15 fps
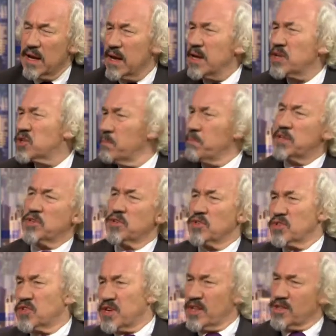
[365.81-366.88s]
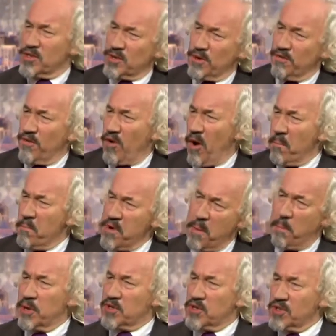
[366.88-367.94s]
intermittent sense of
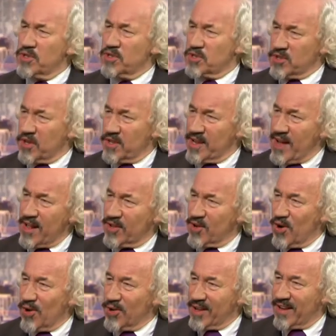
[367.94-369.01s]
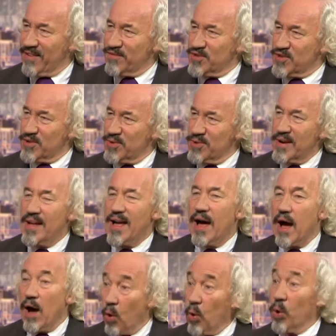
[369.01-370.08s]
omnipotence that the alcohol gives you,
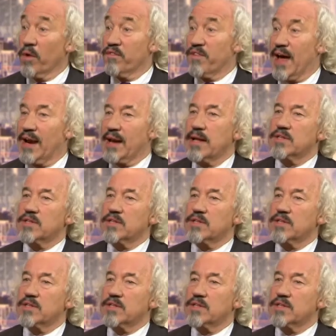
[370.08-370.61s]
all of that.